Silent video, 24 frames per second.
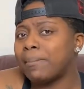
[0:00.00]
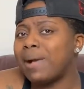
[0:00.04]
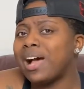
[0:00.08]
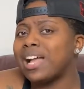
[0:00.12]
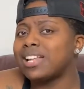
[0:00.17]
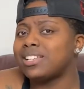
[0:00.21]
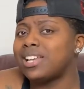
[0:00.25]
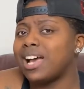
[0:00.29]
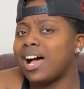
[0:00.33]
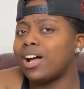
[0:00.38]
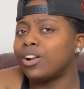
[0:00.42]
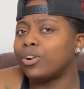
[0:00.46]
my
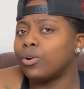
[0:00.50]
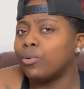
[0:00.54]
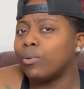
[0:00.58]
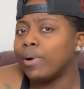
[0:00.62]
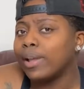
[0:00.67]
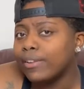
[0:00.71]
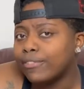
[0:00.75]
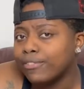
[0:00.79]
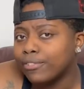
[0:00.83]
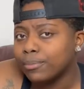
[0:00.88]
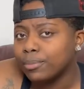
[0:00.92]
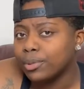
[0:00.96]
child
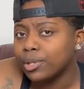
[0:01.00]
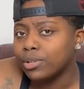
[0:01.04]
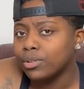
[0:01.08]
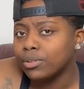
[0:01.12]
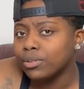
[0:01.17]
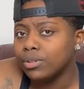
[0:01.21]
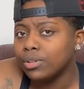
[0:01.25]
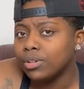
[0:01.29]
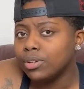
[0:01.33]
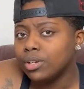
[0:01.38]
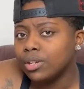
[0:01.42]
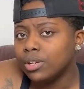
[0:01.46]
away from
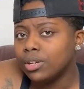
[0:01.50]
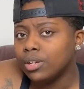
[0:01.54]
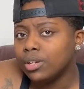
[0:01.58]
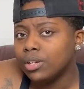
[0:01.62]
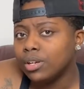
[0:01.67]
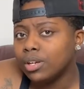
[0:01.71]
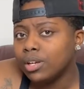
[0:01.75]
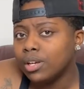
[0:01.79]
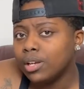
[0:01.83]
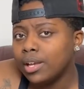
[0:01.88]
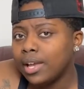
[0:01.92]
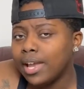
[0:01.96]
you
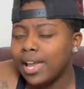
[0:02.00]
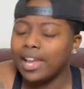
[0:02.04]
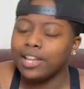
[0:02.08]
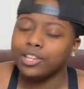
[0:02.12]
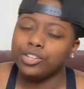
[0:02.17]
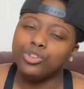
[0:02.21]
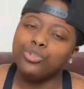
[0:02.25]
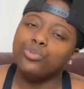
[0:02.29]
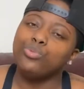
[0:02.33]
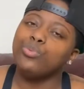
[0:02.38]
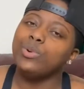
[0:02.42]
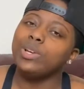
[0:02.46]

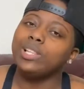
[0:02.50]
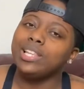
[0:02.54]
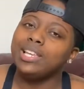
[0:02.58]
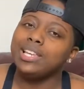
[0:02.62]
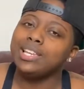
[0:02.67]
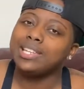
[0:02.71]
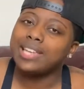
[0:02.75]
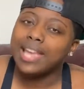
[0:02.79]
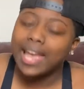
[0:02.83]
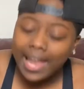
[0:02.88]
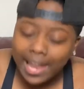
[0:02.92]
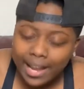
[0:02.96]
and you really
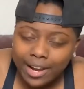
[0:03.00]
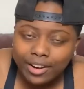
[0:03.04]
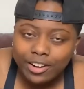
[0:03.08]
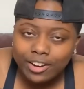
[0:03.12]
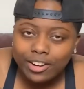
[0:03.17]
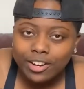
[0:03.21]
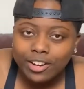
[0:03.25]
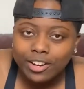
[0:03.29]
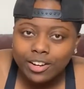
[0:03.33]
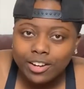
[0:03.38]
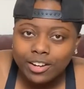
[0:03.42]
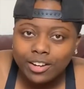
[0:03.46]

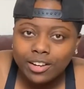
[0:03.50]
care,